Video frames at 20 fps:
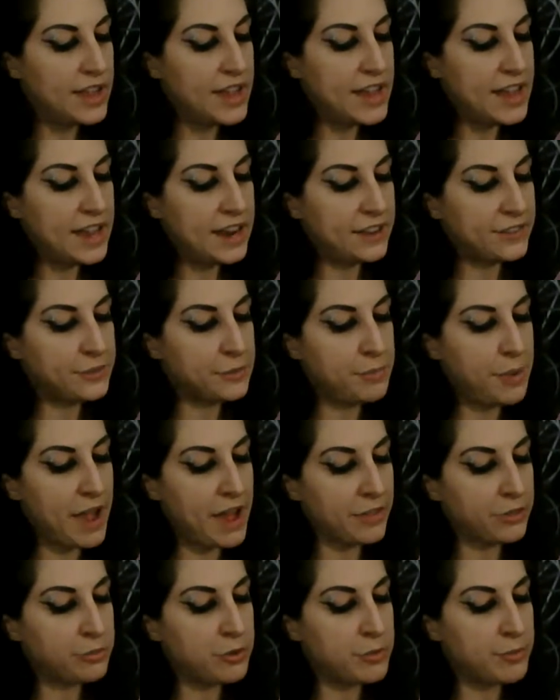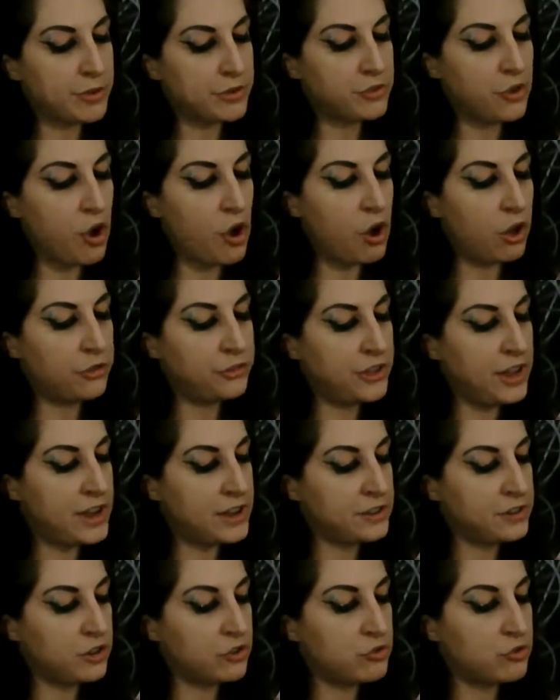It is a path we must all take
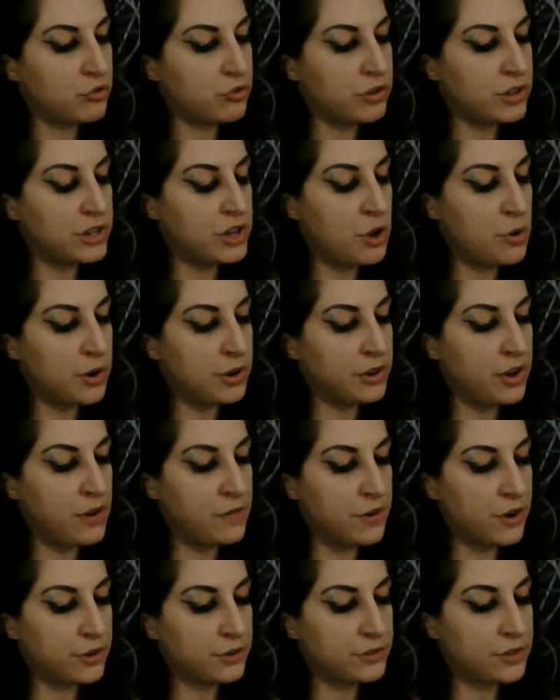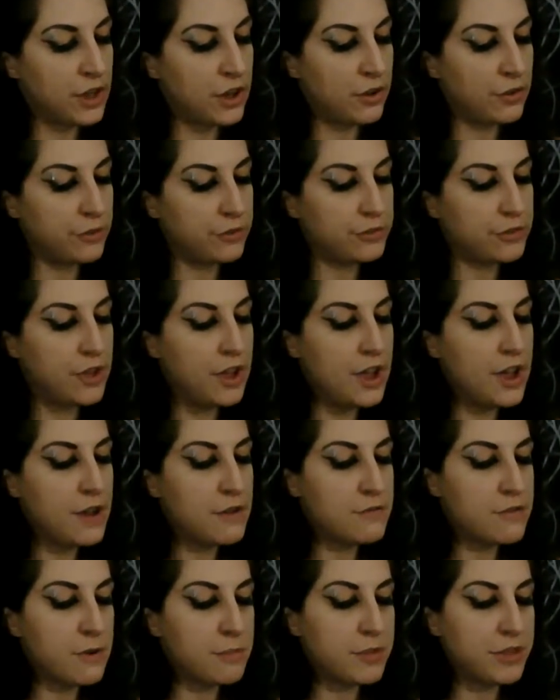to truly know and love ourselves.
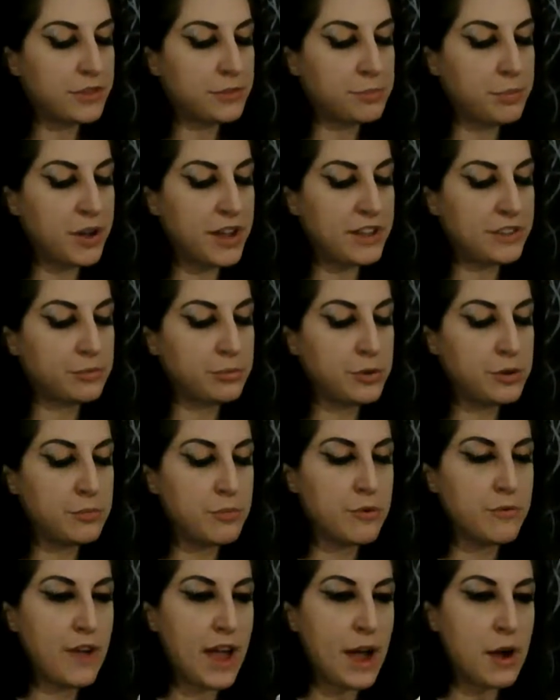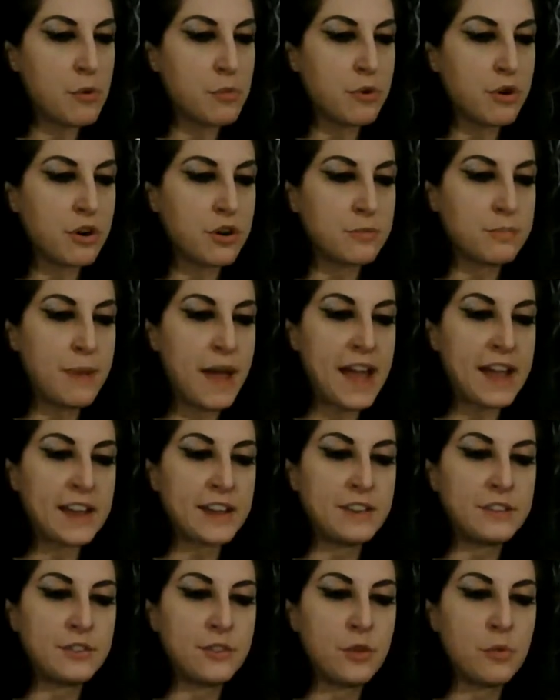From this place, we move outward, back
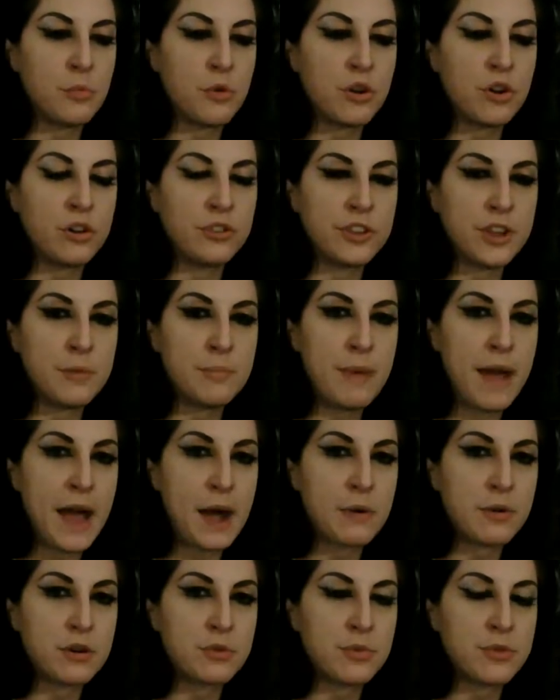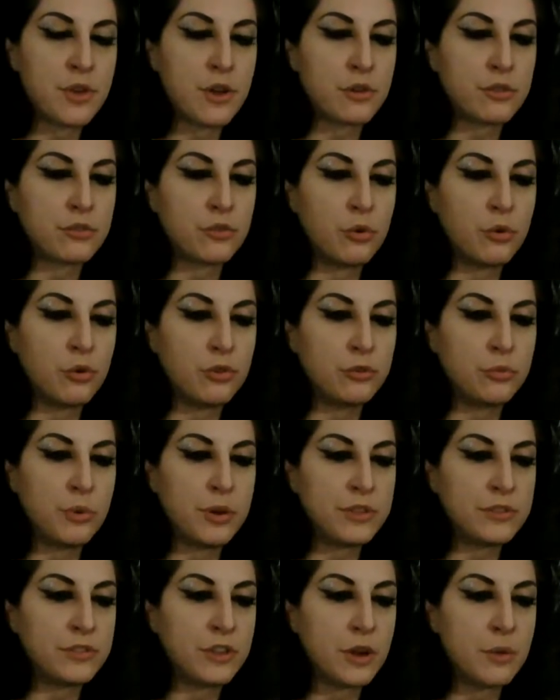into the world, empowered with our soul's
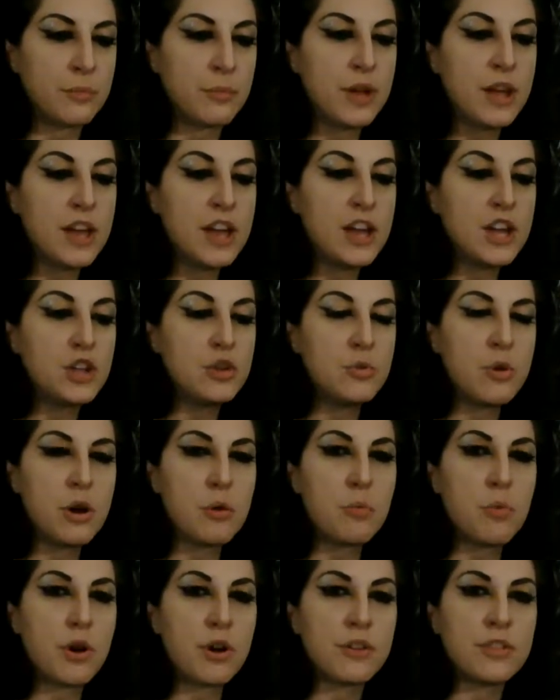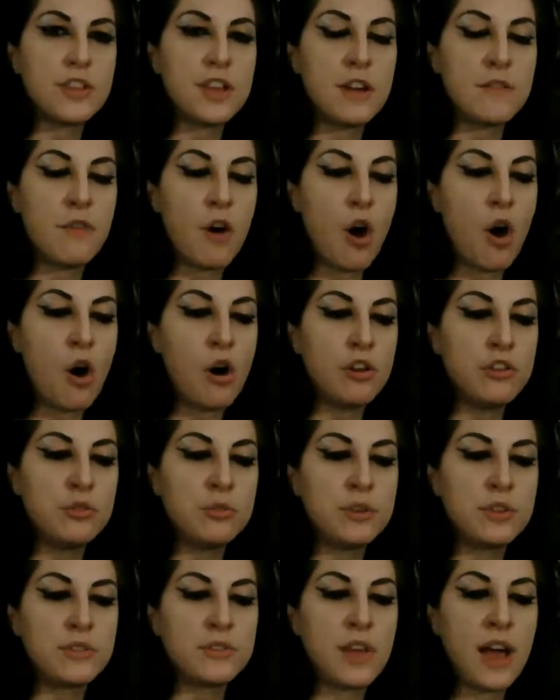wisdom. You are worthy of all you
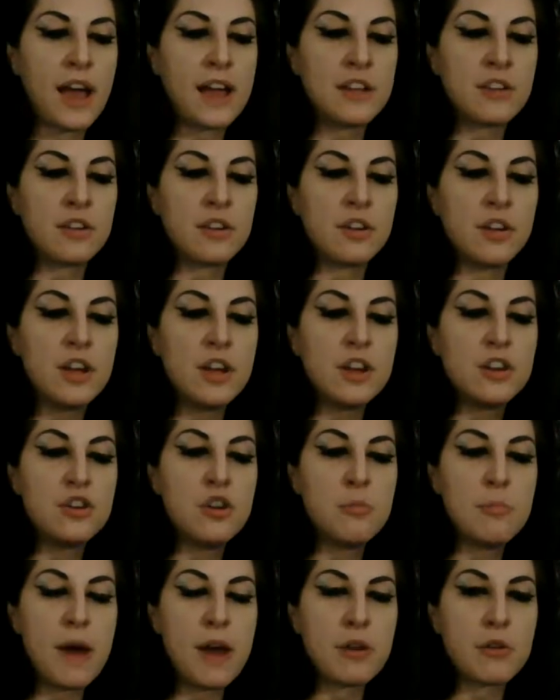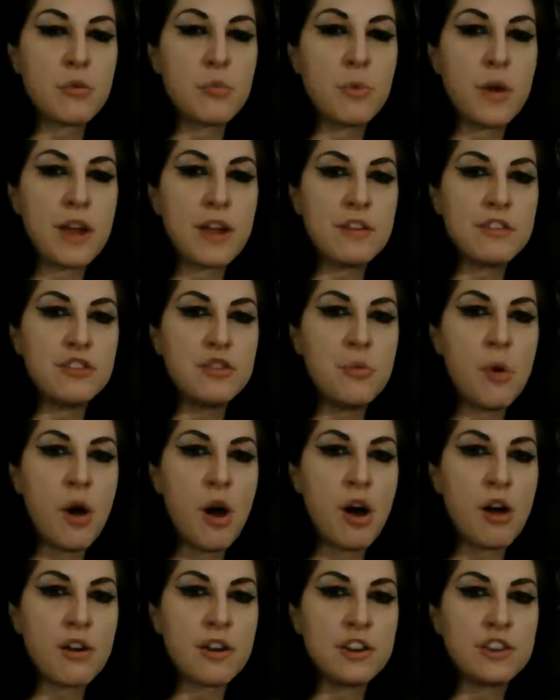desire, no matter where you
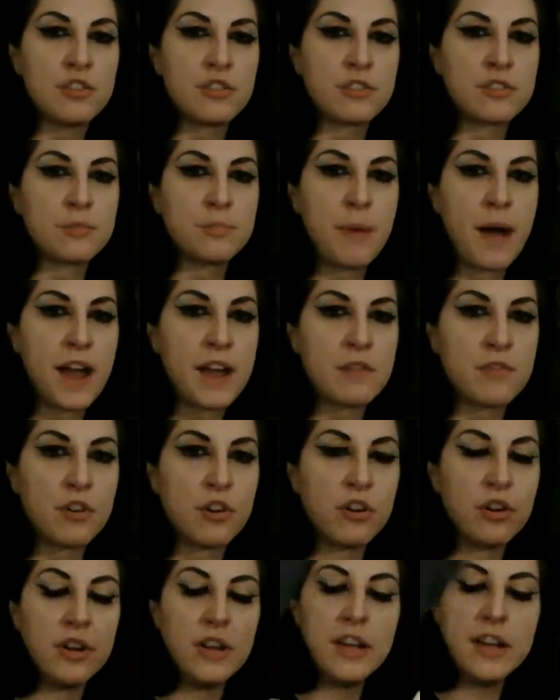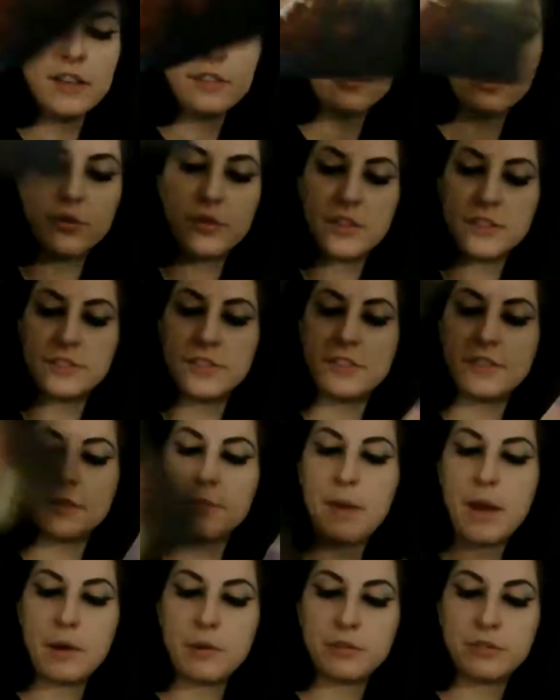are in your spiral. So this is
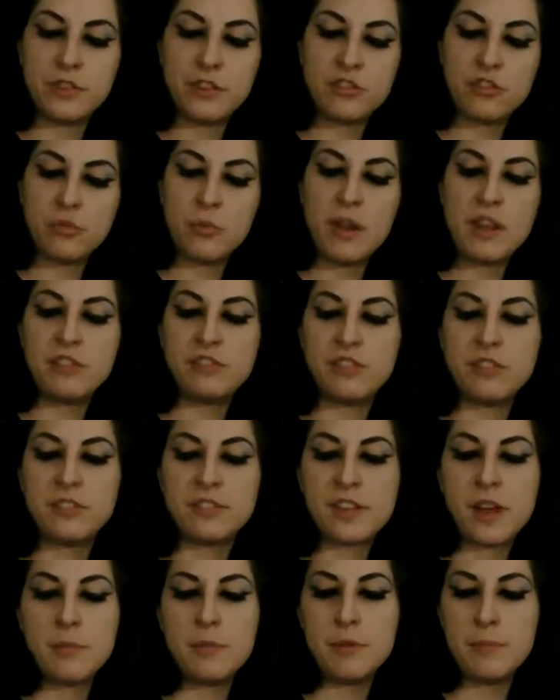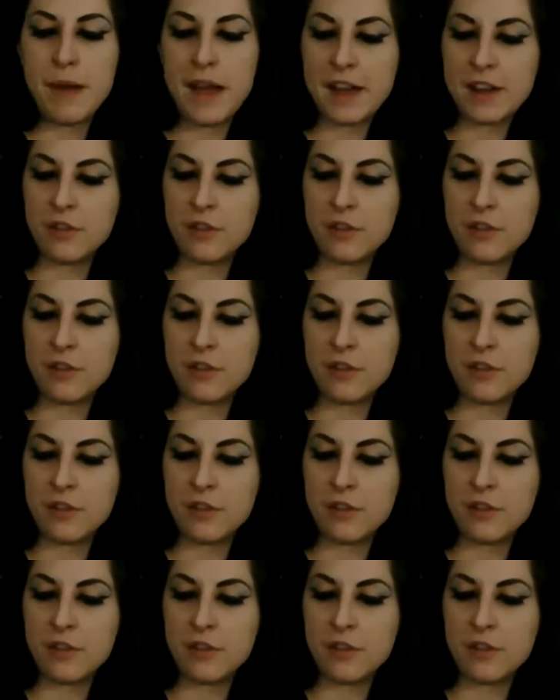about situations coming back